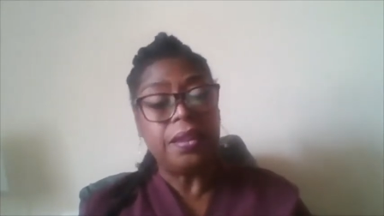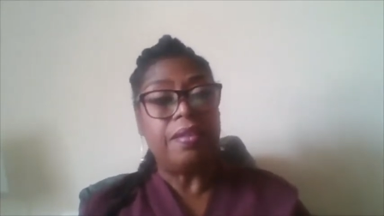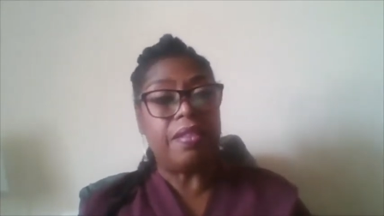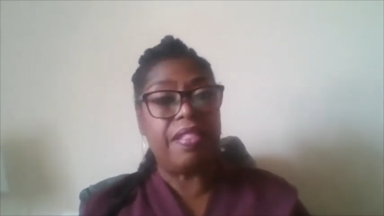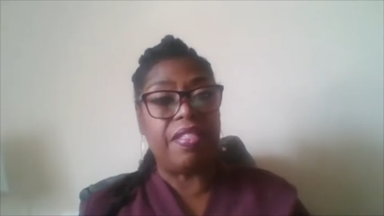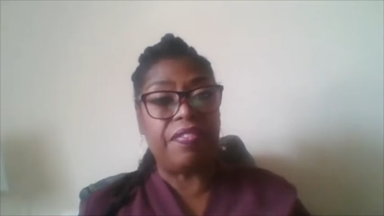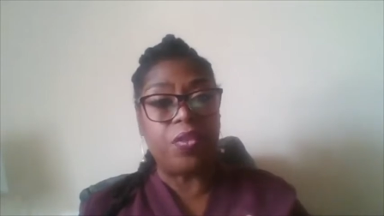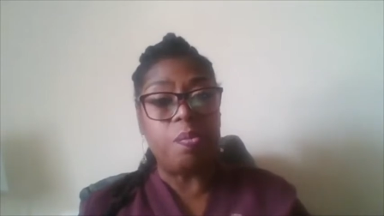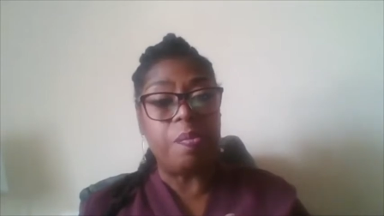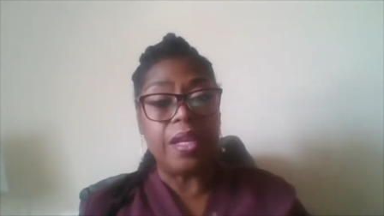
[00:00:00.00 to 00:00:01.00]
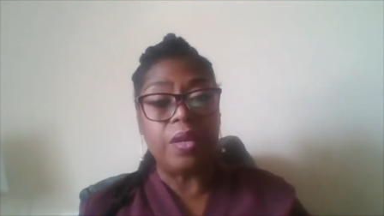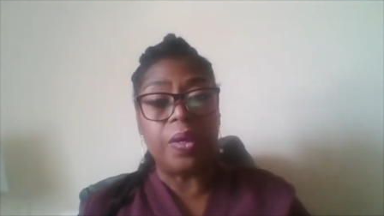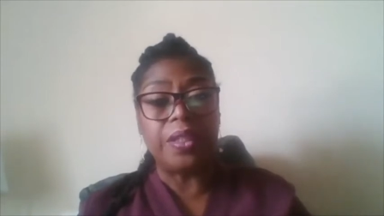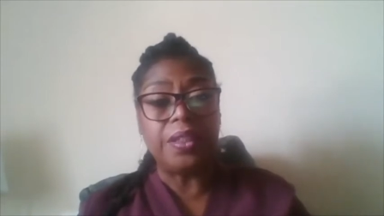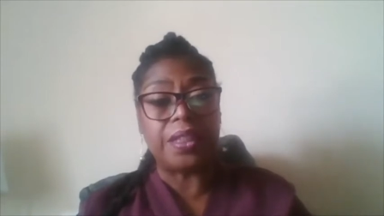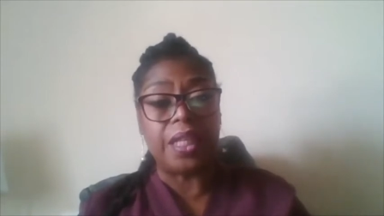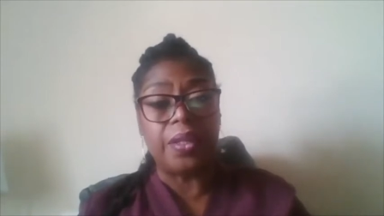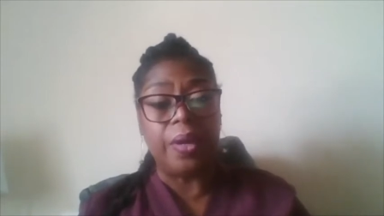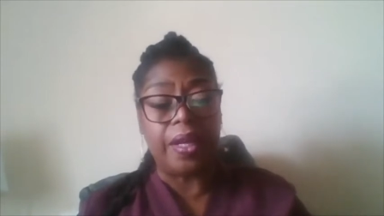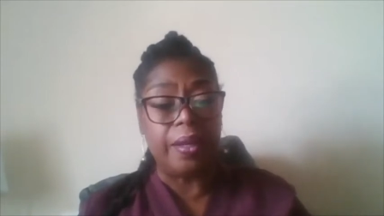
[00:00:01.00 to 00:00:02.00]
They're the four main ones.
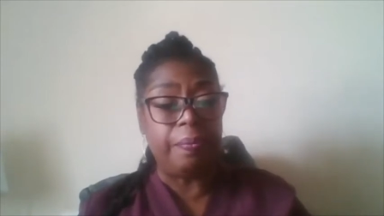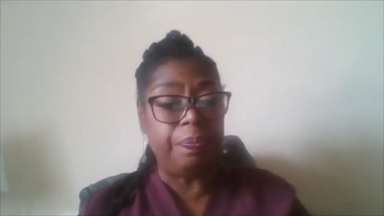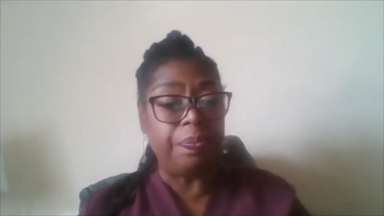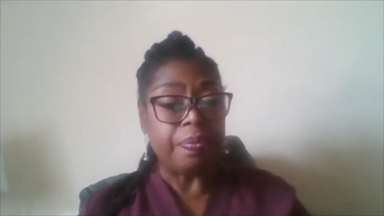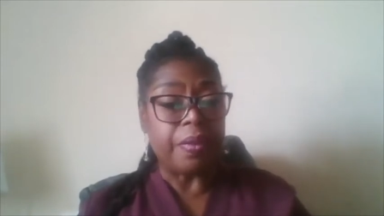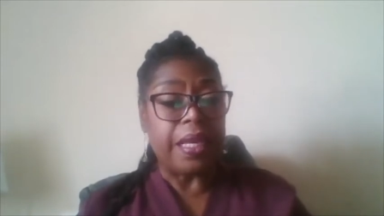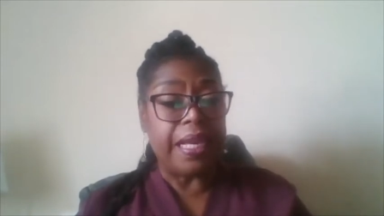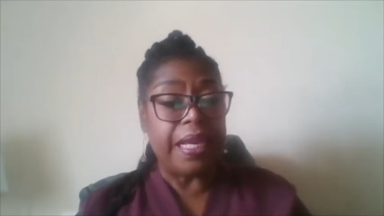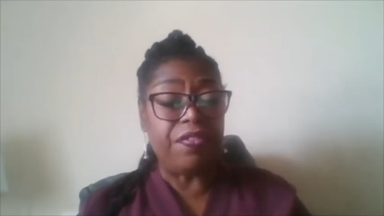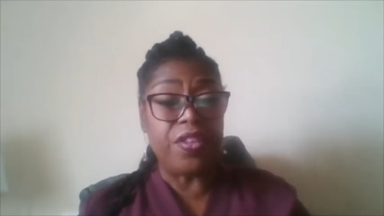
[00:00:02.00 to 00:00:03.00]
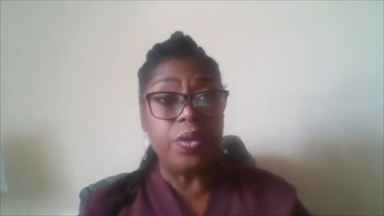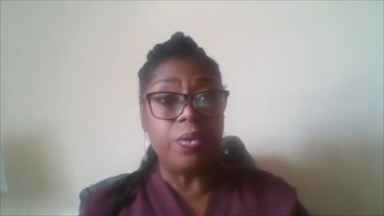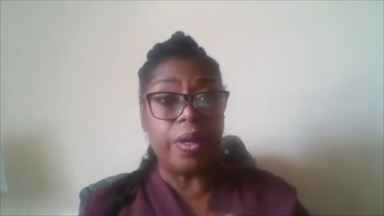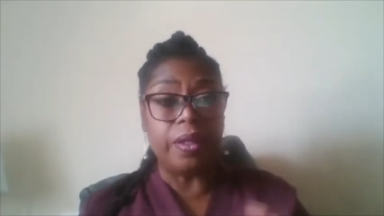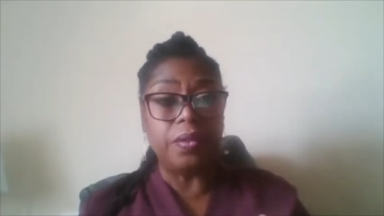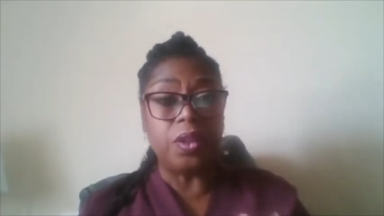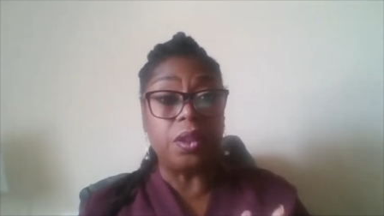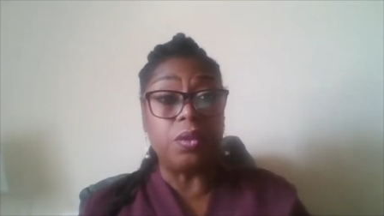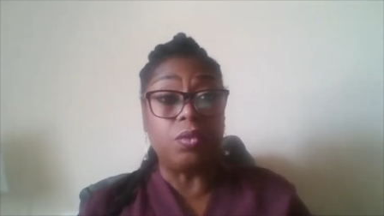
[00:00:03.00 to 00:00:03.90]
So um, if you, uh, you know,